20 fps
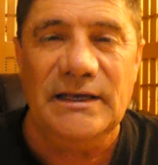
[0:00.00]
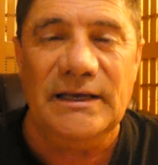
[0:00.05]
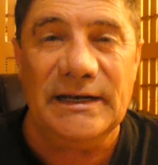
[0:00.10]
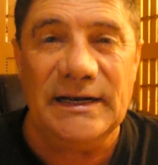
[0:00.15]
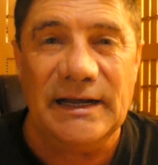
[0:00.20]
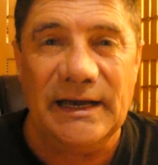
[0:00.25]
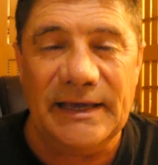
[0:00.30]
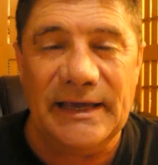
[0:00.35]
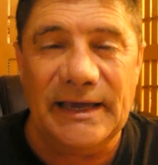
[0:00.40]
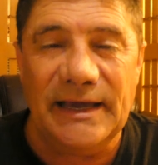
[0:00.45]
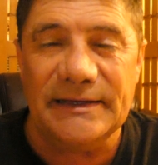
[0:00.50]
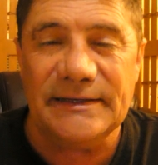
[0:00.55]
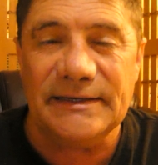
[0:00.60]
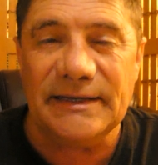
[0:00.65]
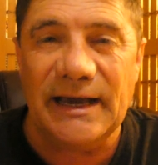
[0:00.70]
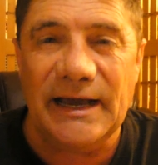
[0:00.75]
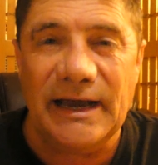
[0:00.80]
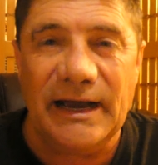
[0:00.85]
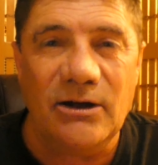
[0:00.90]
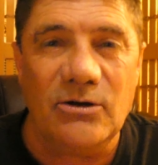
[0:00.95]
And I had
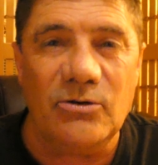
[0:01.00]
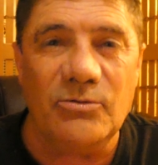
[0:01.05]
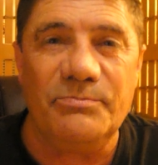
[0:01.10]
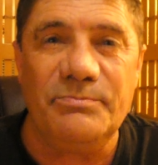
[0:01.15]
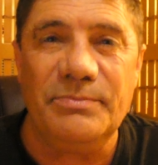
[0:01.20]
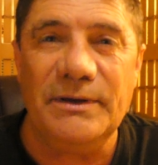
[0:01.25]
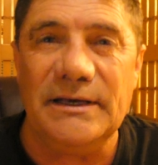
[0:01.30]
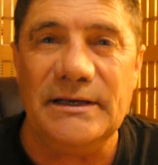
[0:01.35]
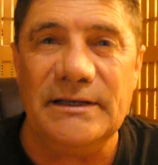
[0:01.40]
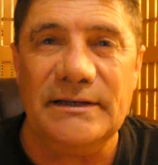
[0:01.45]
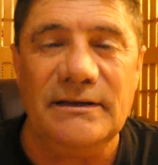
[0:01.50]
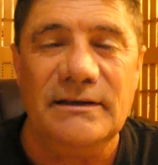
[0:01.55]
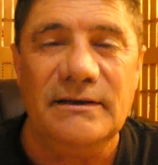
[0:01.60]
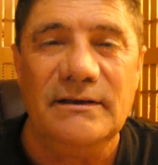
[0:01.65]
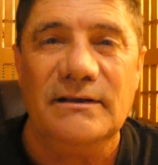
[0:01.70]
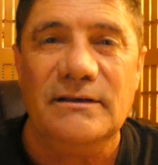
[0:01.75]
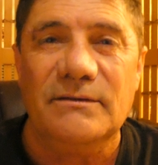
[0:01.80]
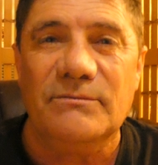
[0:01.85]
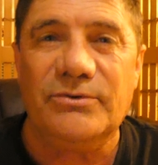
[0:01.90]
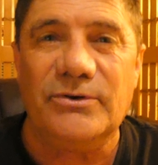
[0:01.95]
to outbid
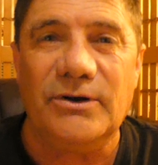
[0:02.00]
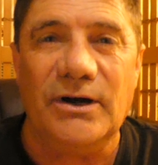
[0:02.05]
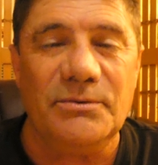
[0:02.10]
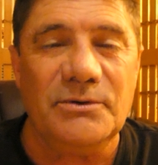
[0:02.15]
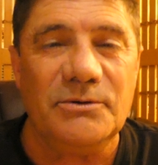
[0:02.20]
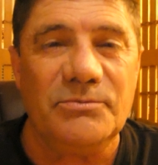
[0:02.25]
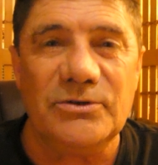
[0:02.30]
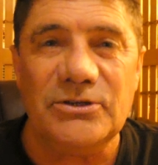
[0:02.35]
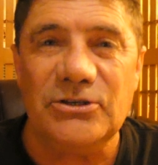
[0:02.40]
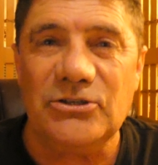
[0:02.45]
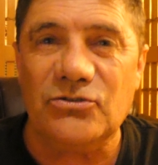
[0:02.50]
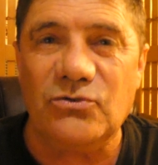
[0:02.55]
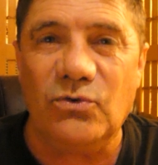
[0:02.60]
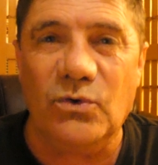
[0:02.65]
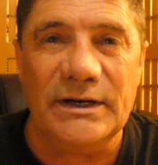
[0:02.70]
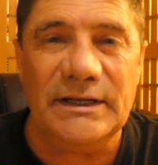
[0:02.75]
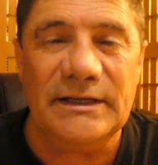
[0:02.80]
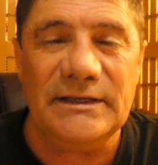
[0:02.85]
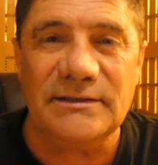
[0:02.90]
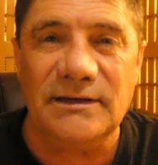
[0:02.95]
probably
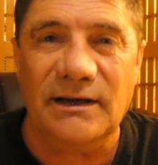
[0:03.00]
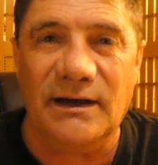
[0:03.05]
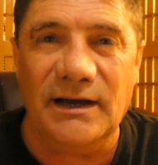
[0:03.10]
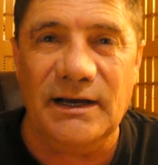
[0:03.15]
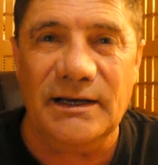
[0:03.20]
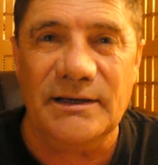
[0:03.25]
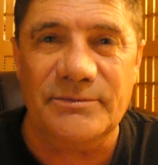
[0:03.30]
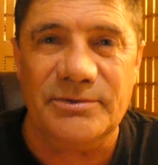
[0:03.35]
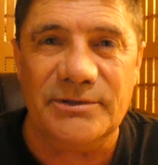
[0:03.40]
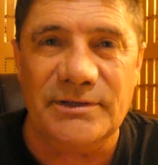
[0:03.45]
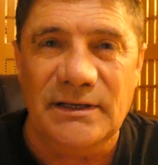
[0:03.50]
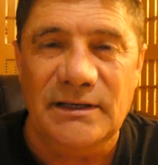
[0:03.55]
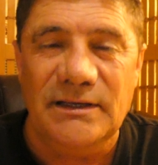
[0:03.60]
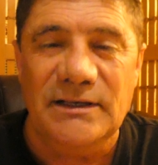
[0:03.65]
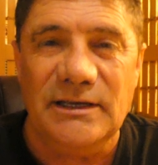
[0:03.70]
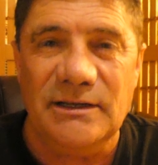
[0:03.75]
20 times